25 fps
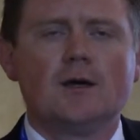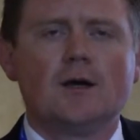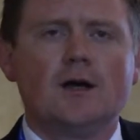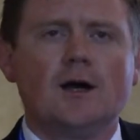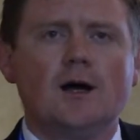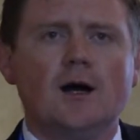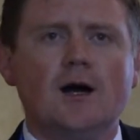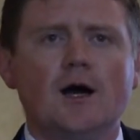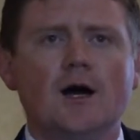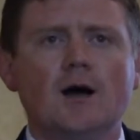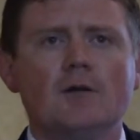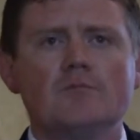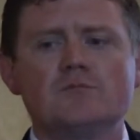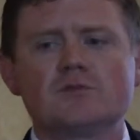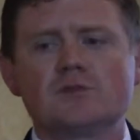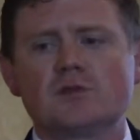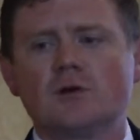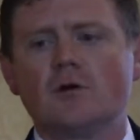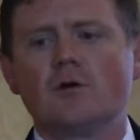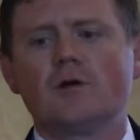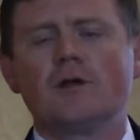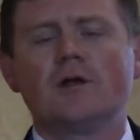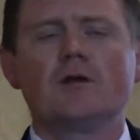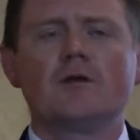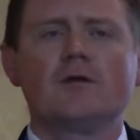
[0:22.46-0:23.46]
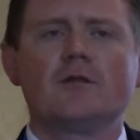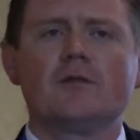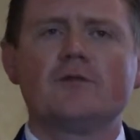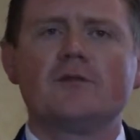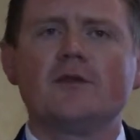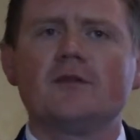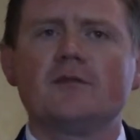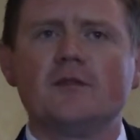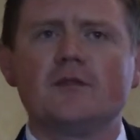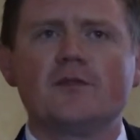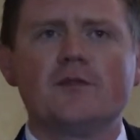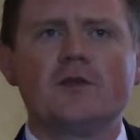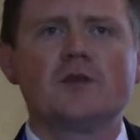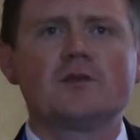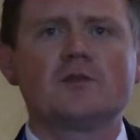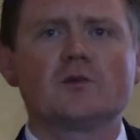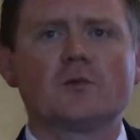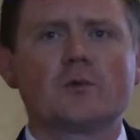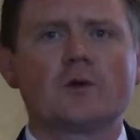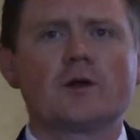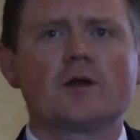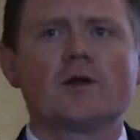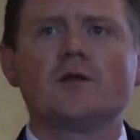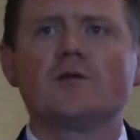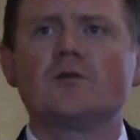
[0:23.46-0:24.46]
So here are the things
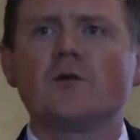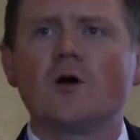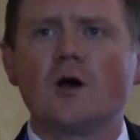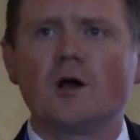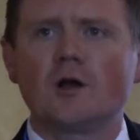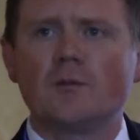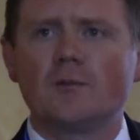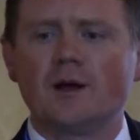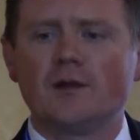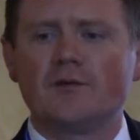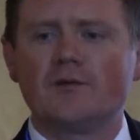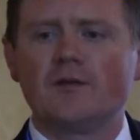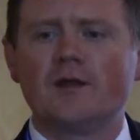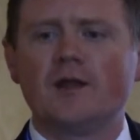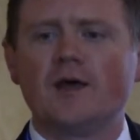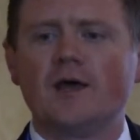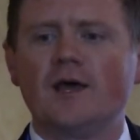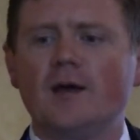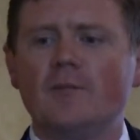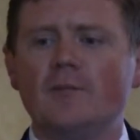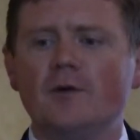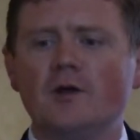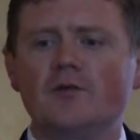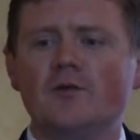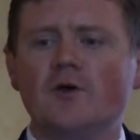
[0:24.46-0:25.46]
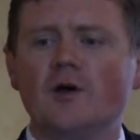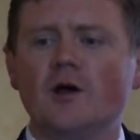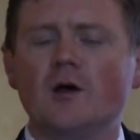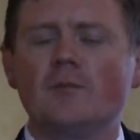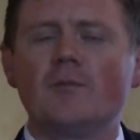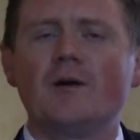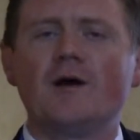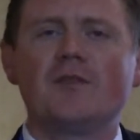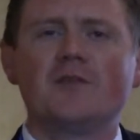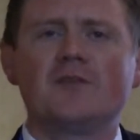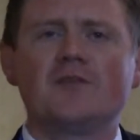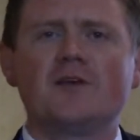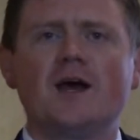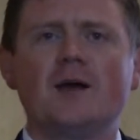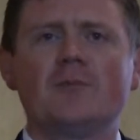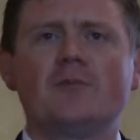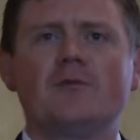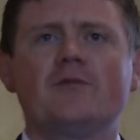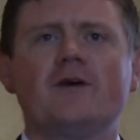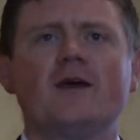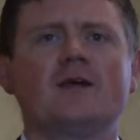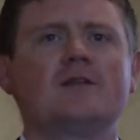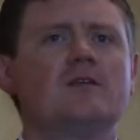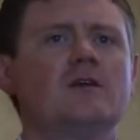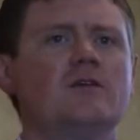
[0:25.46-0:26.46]
that we're going to talk about today. I'm going to talk about the type
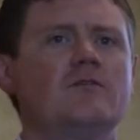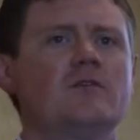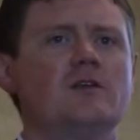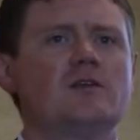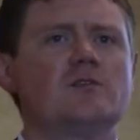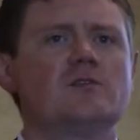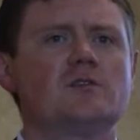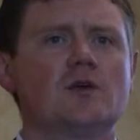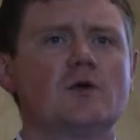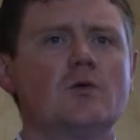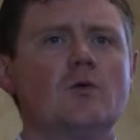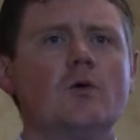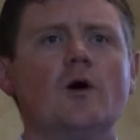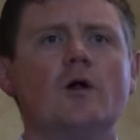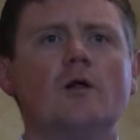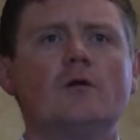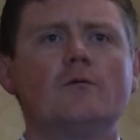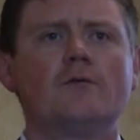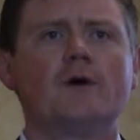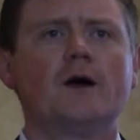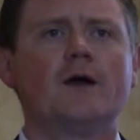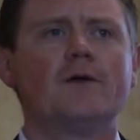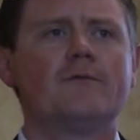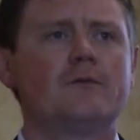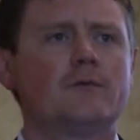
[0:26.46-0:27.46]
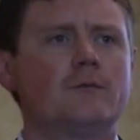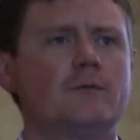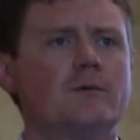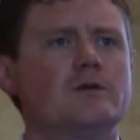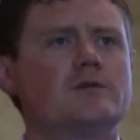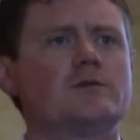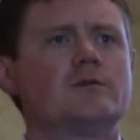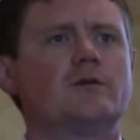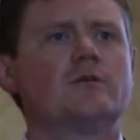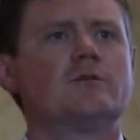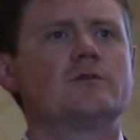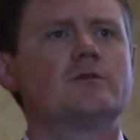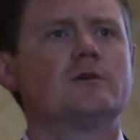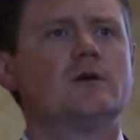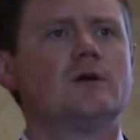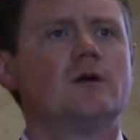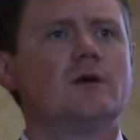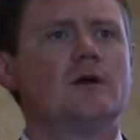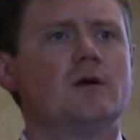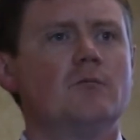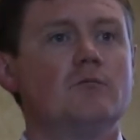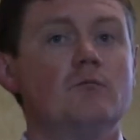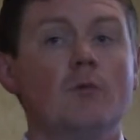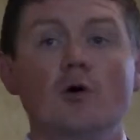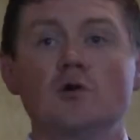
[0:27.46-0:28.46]
of activities that qualify for research.
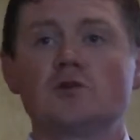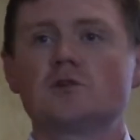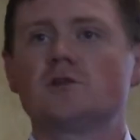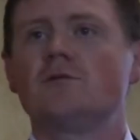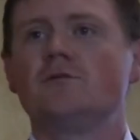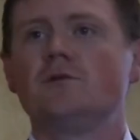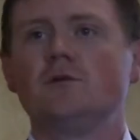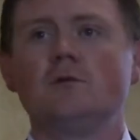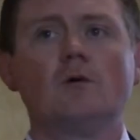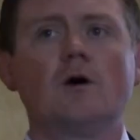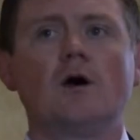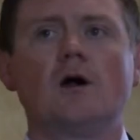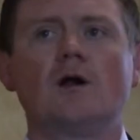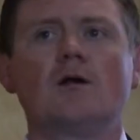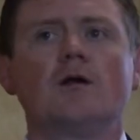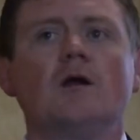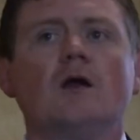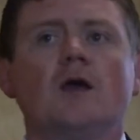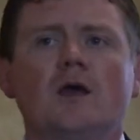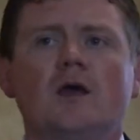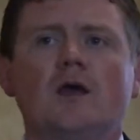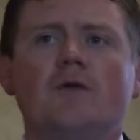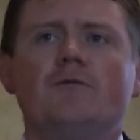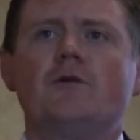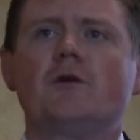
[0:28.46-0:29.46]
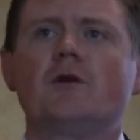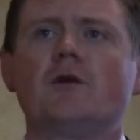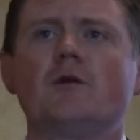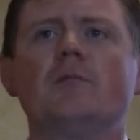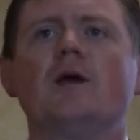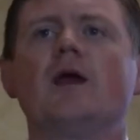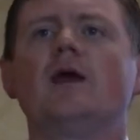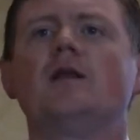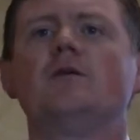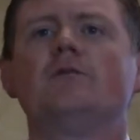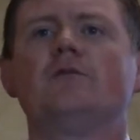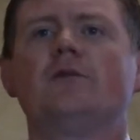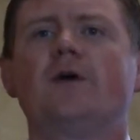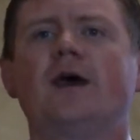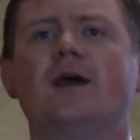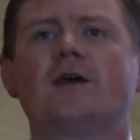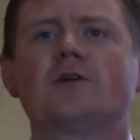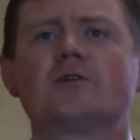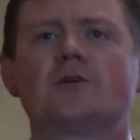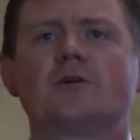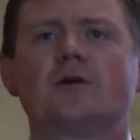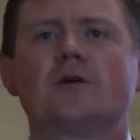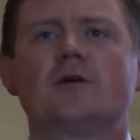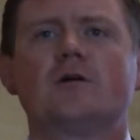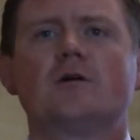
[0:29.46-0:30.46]
Most of you are, if you're a
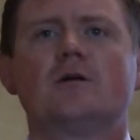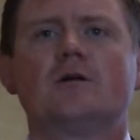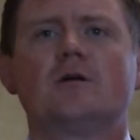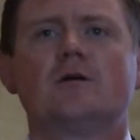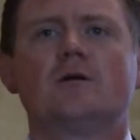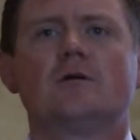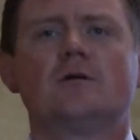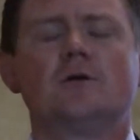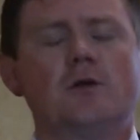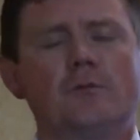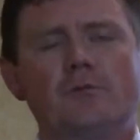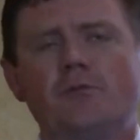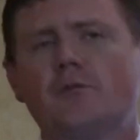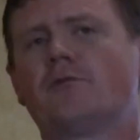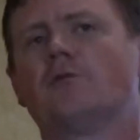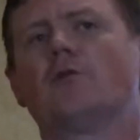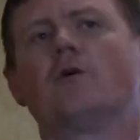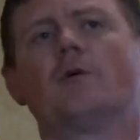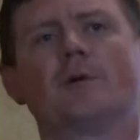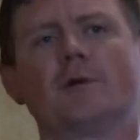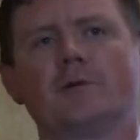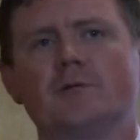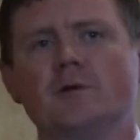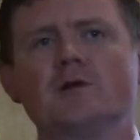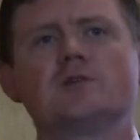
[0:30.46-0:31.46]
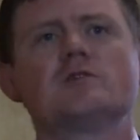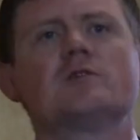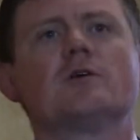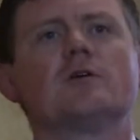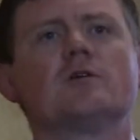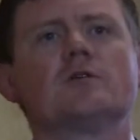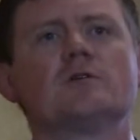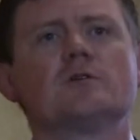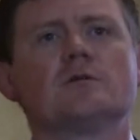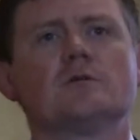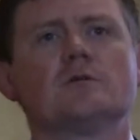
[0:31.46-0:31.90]
manufacturer, you're performing research.